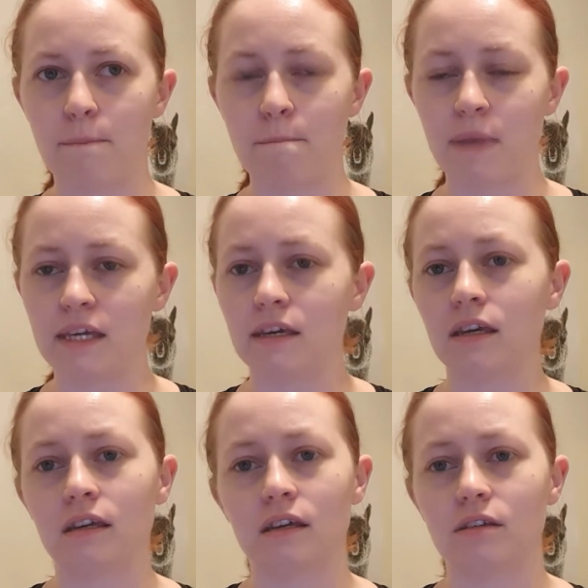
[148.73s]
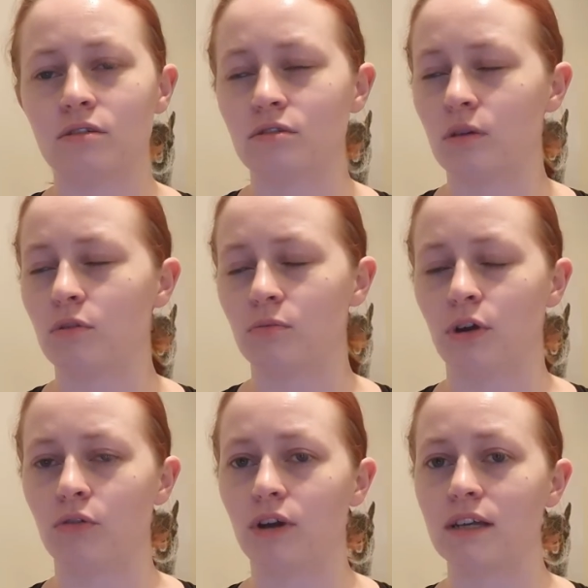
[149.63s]
making so much
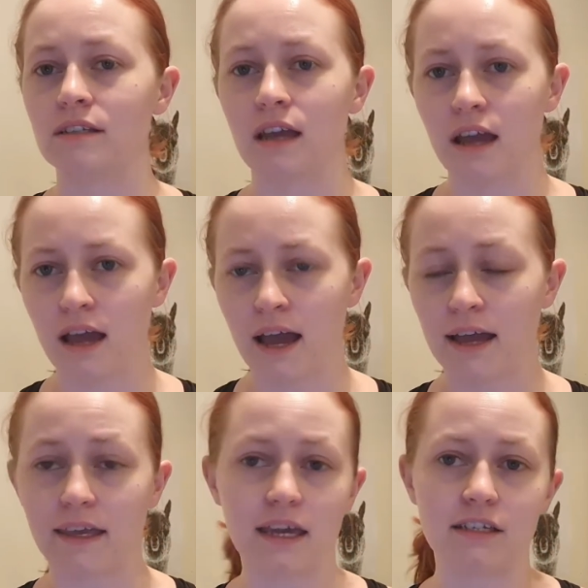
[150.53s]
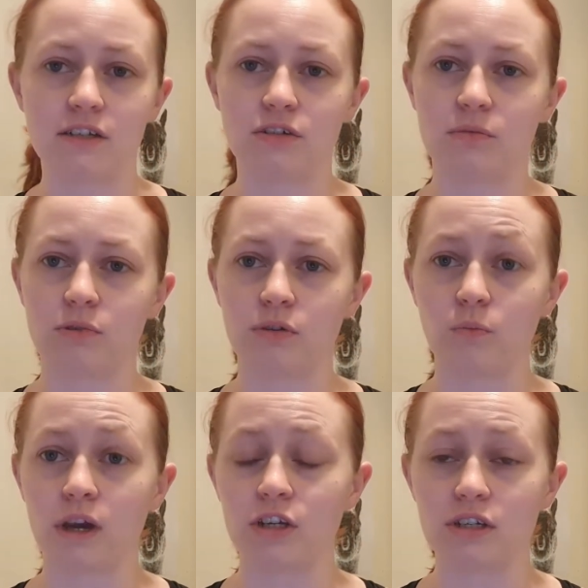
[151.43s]
progress and getting to the point
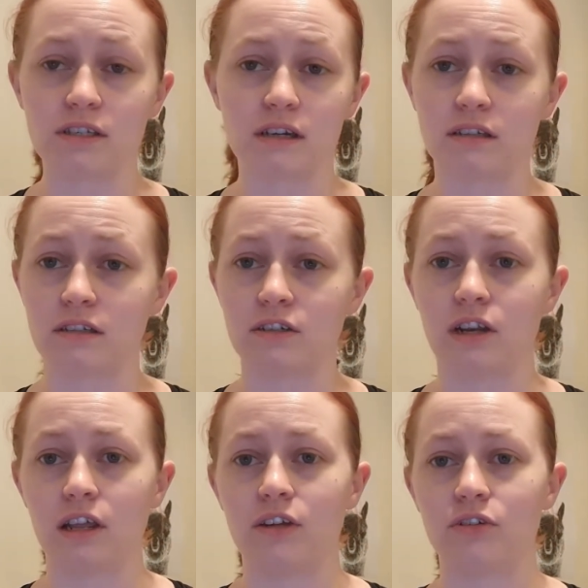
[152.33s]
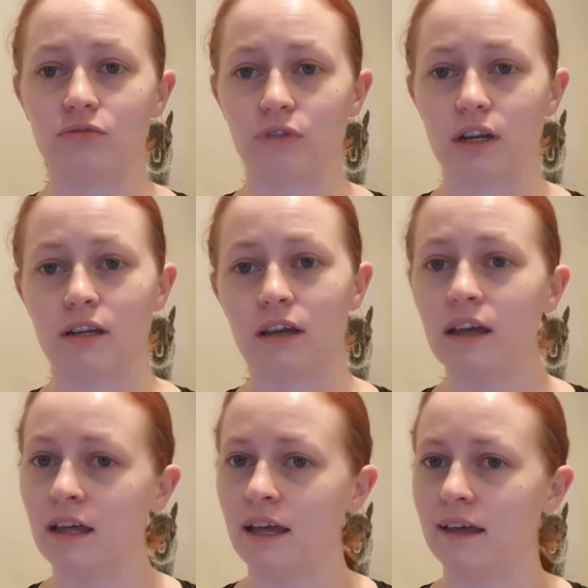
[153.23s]
where she started to learn to run
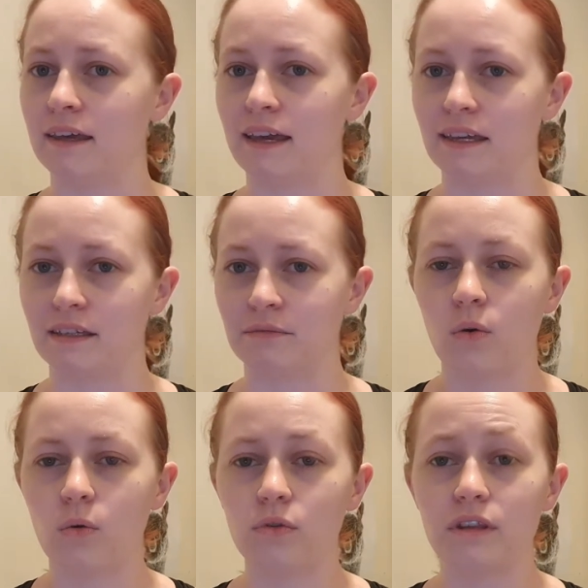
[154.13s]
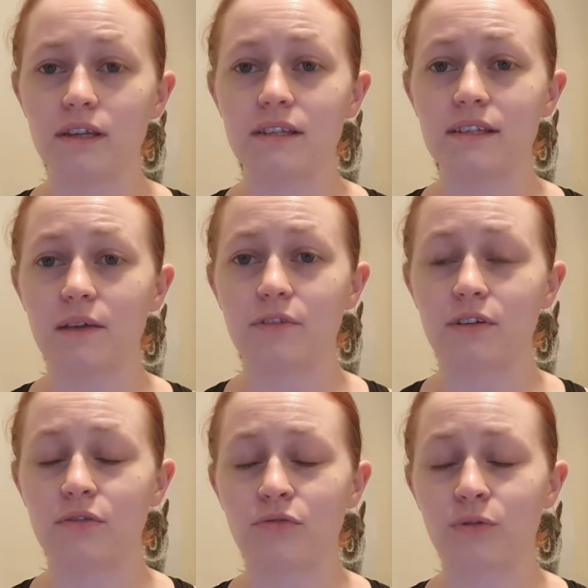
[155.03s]
again. All this is
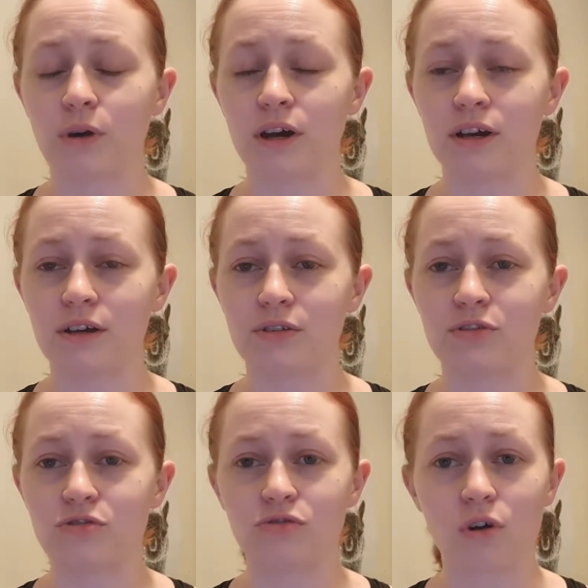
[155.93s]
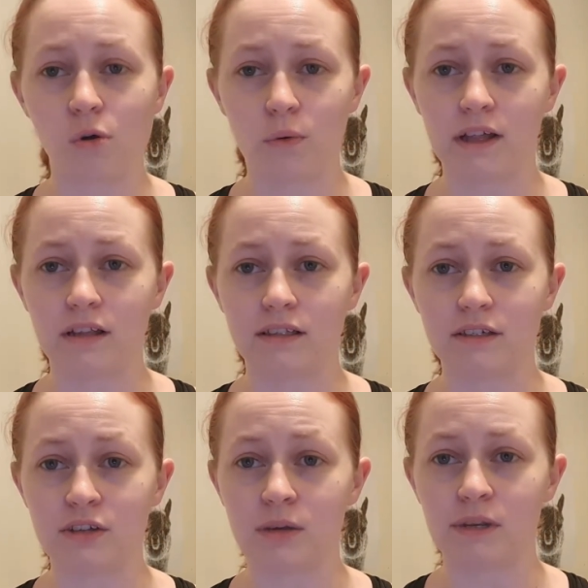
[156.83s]
evident through her strong will,
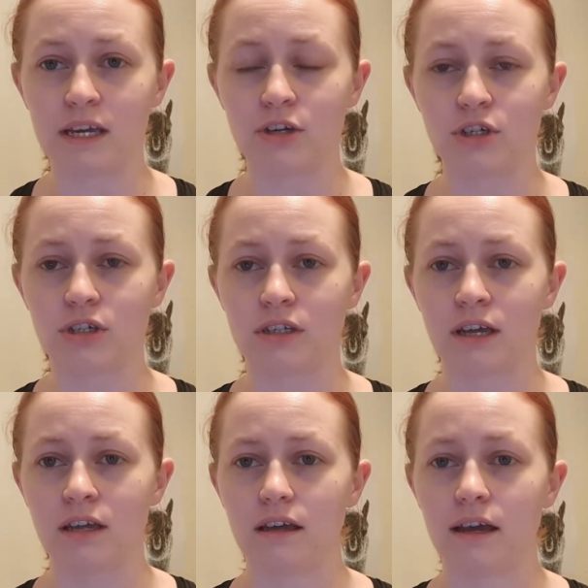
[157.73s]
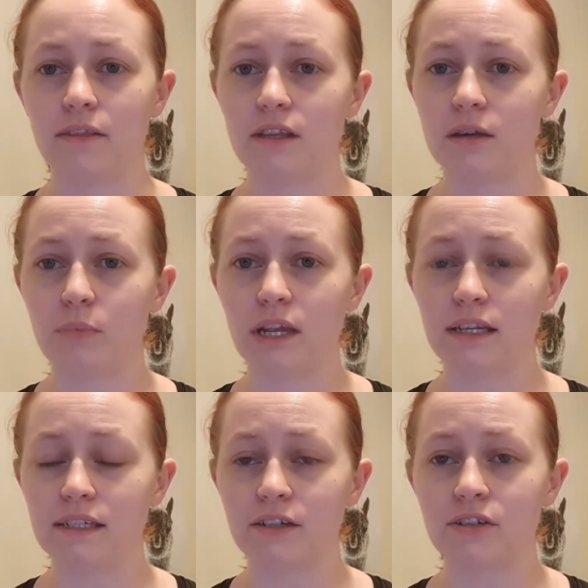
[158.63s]
determination, and the
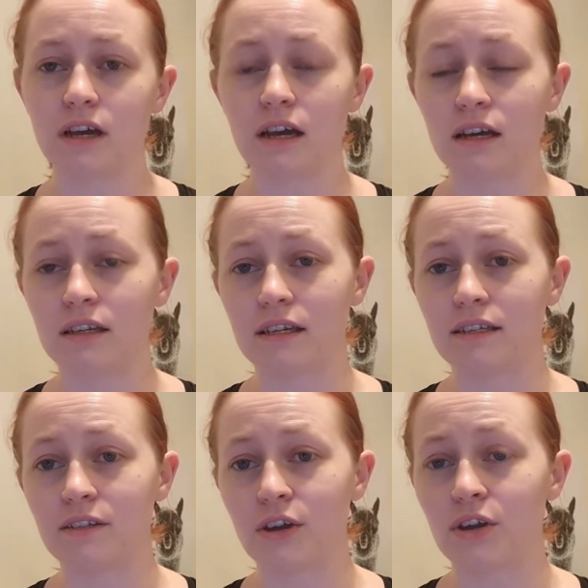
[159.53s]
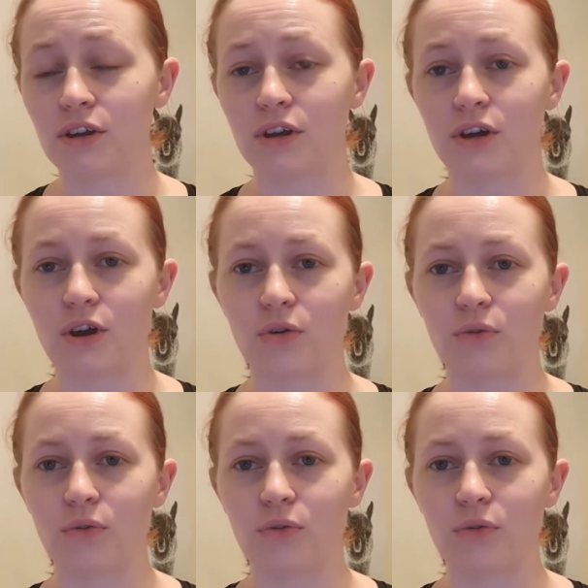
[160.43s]
ability to harness her